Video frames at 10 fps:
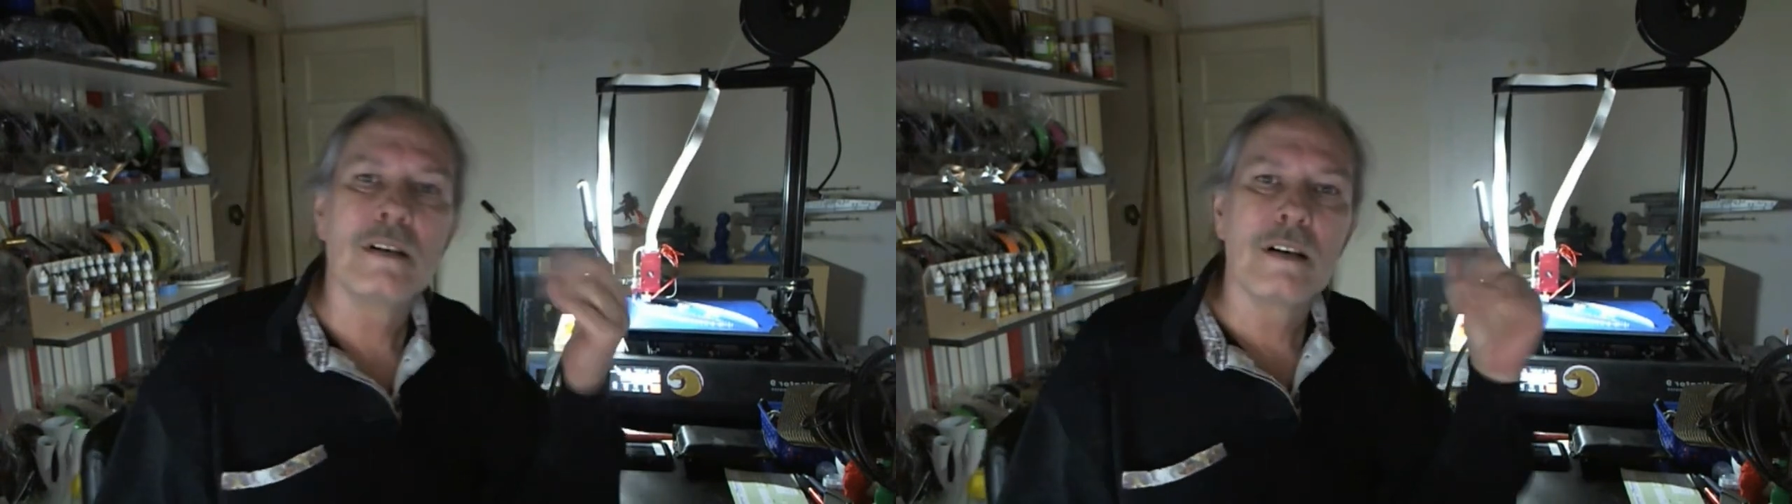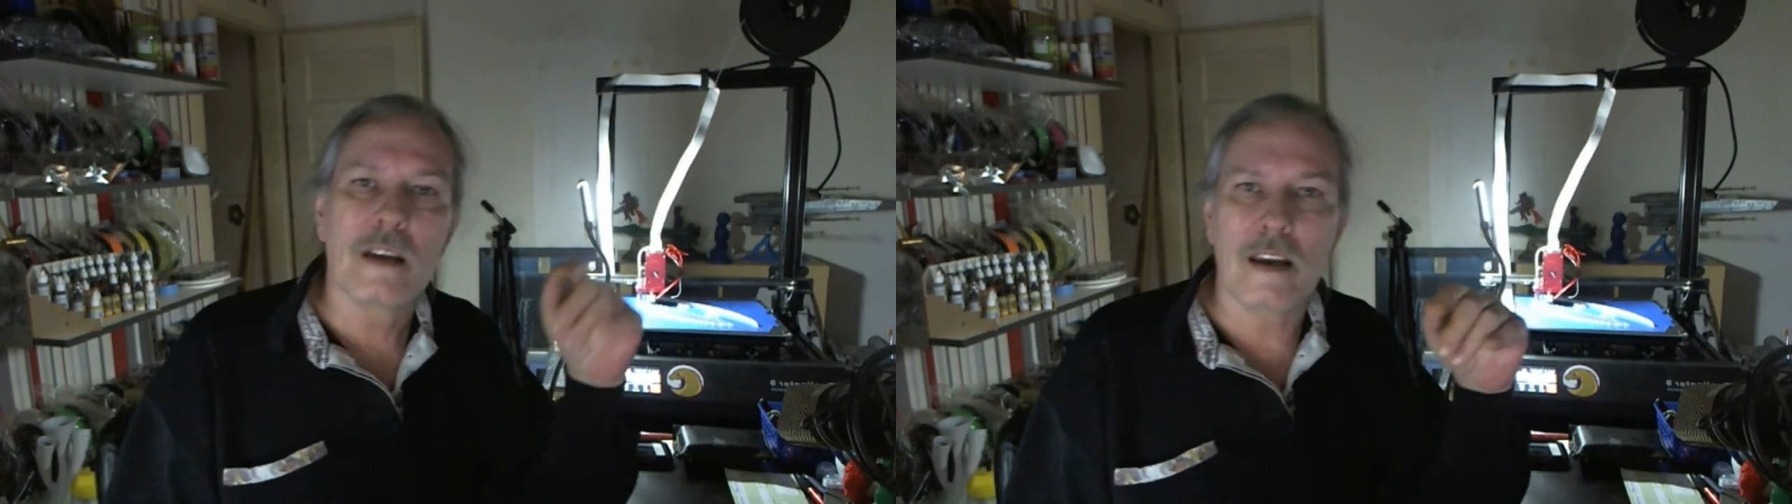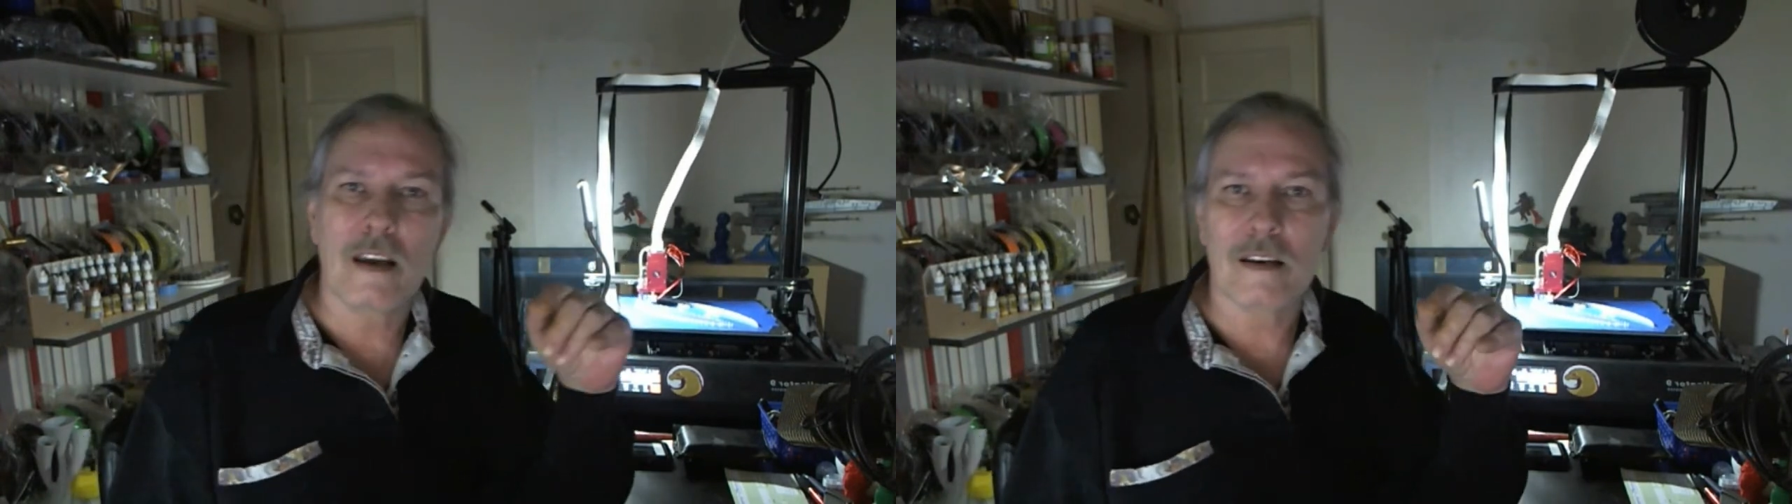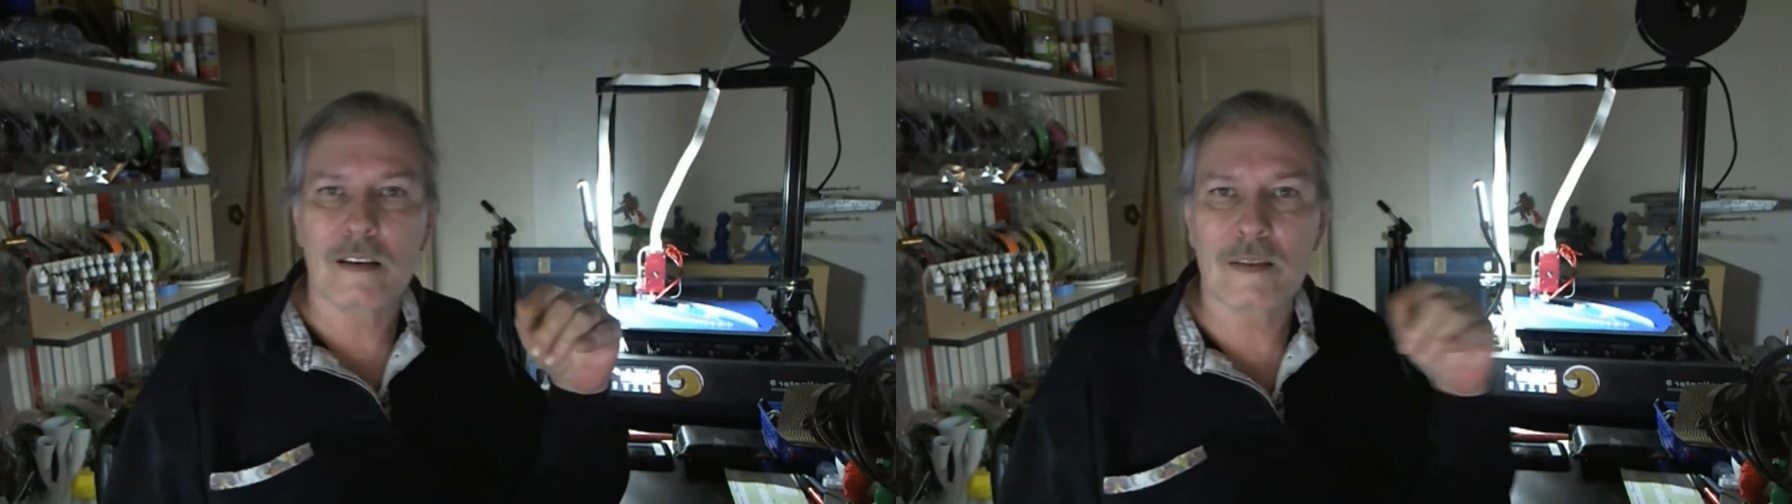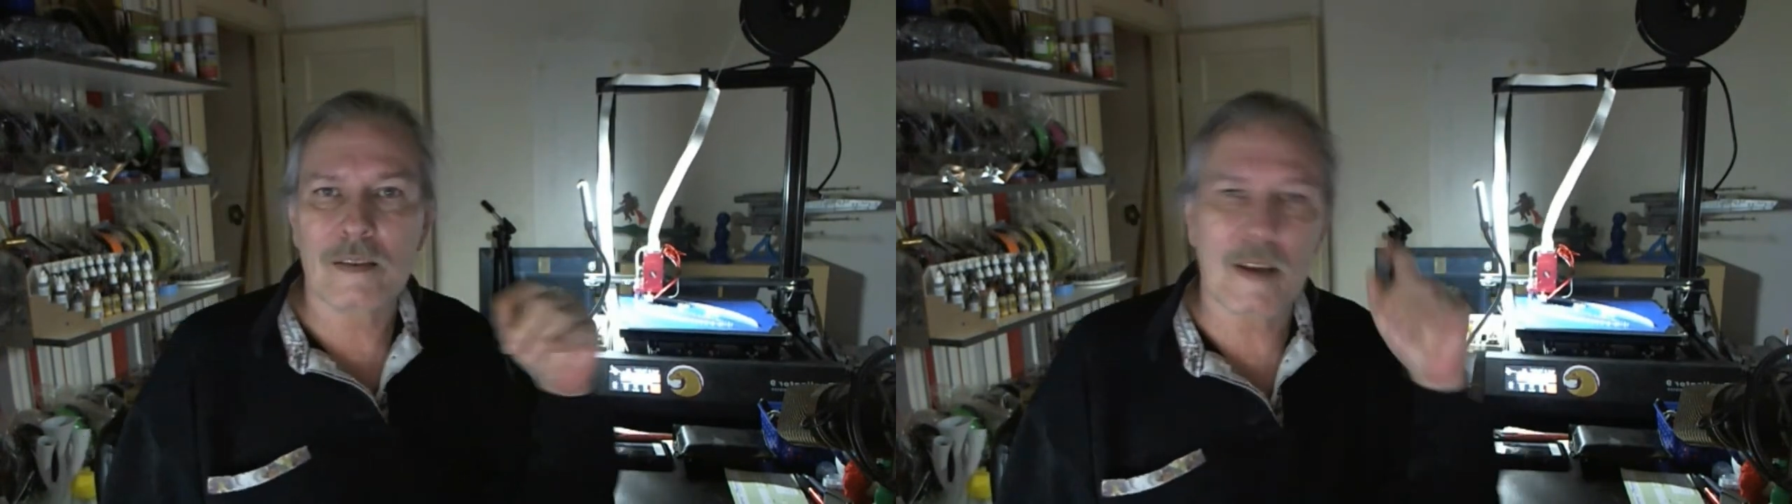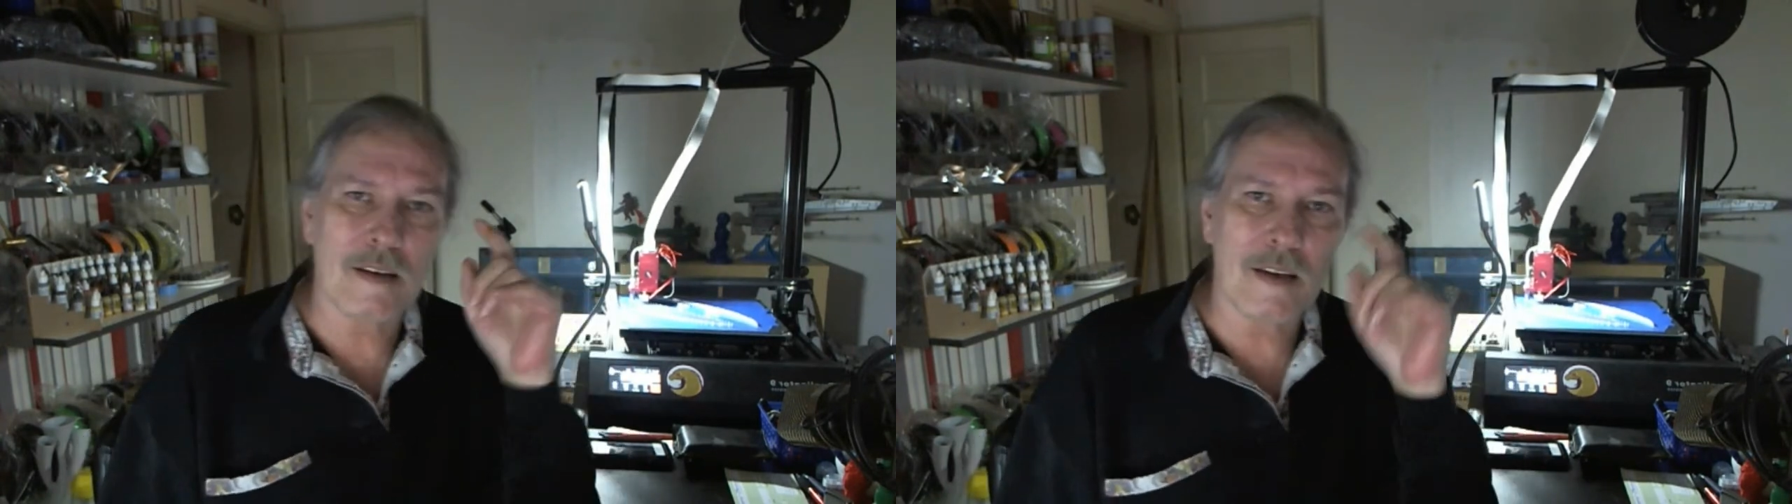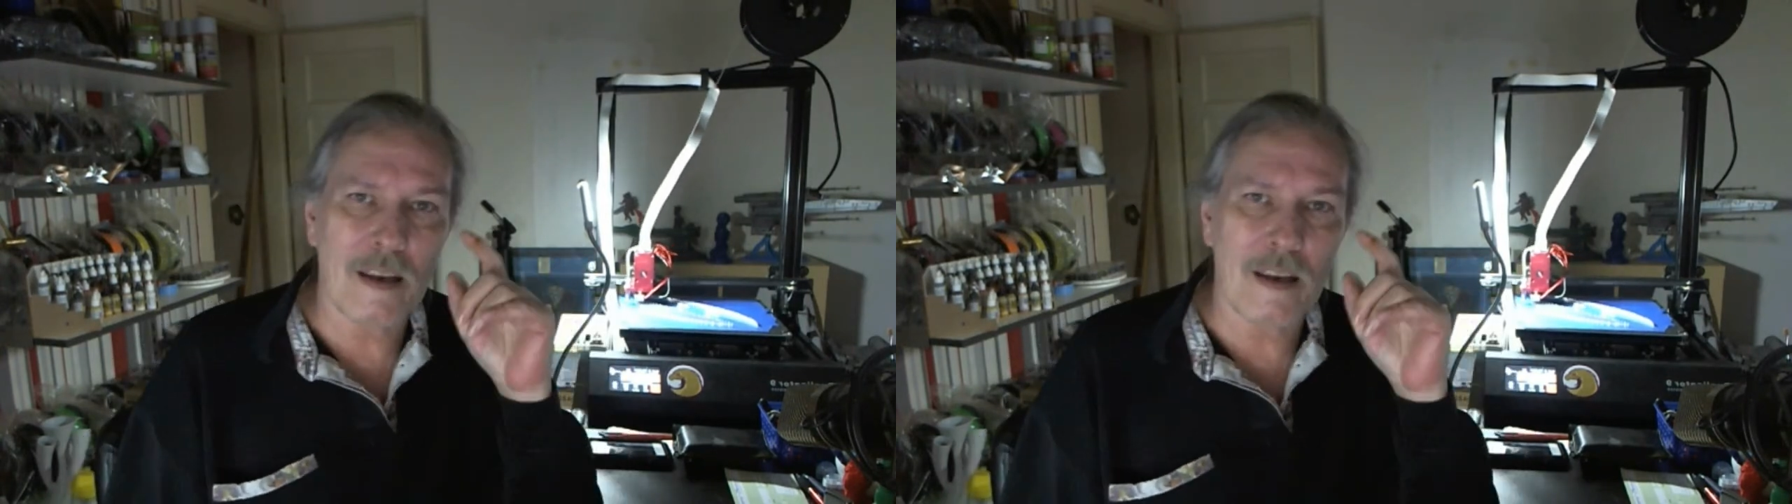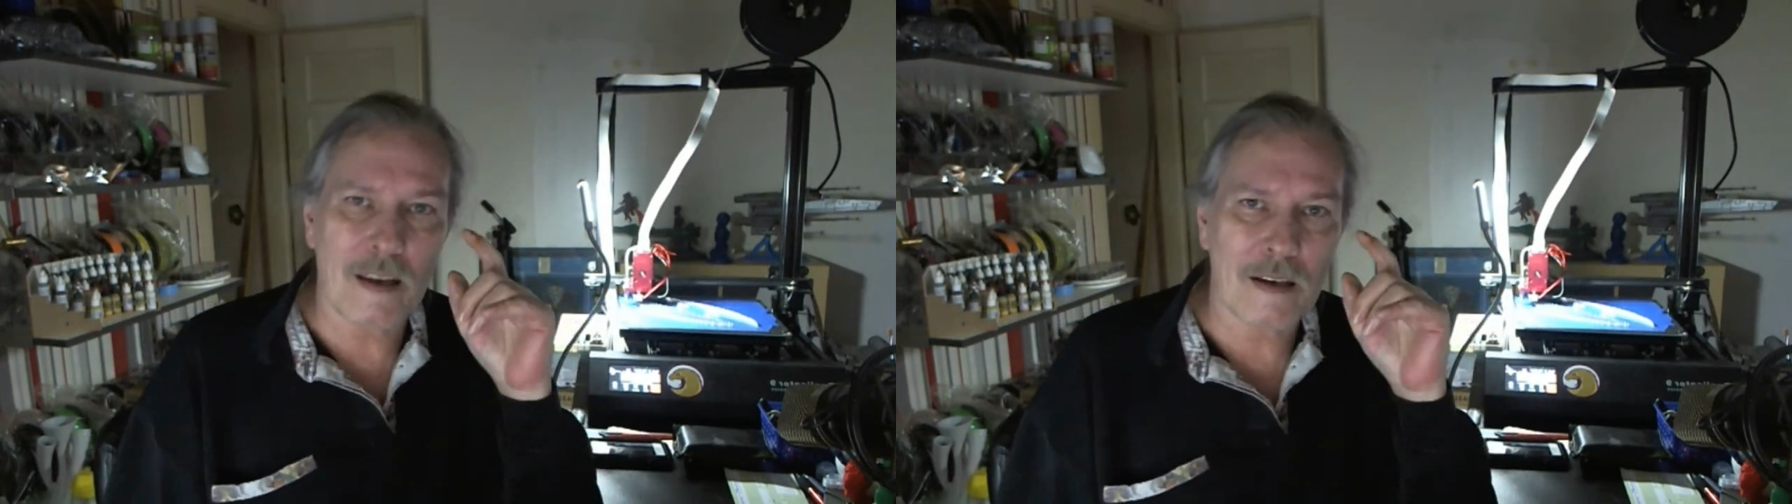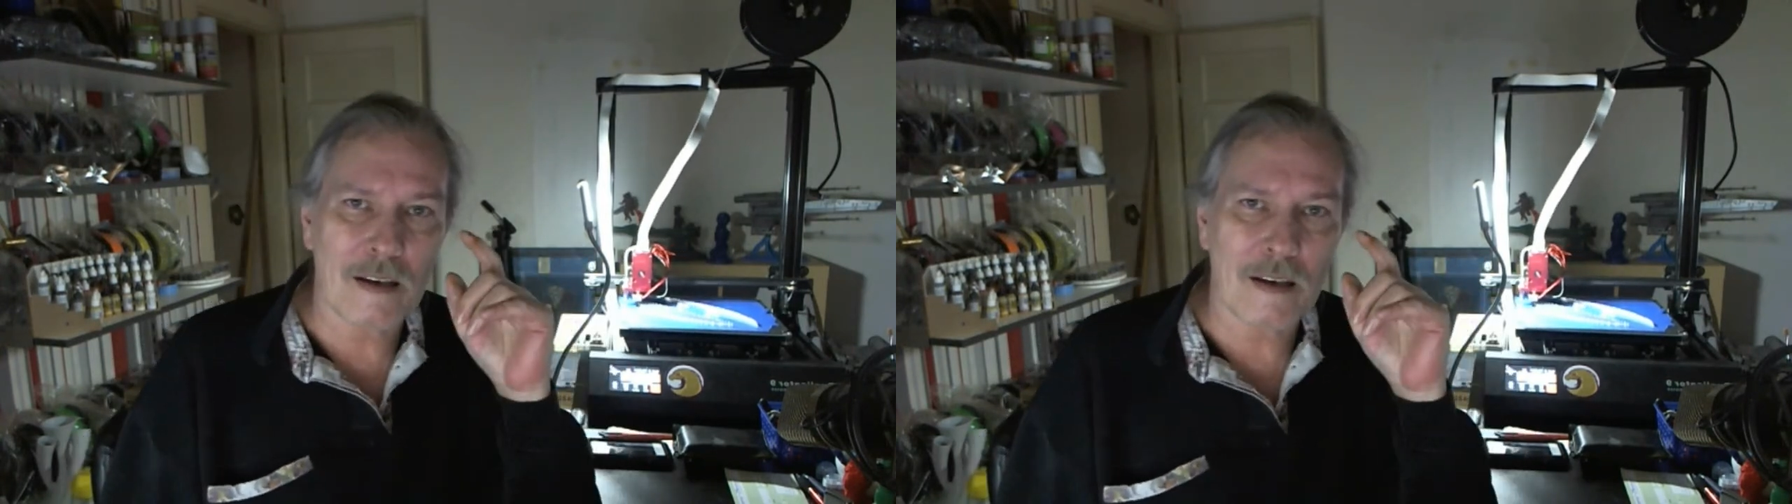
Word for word: And I sent a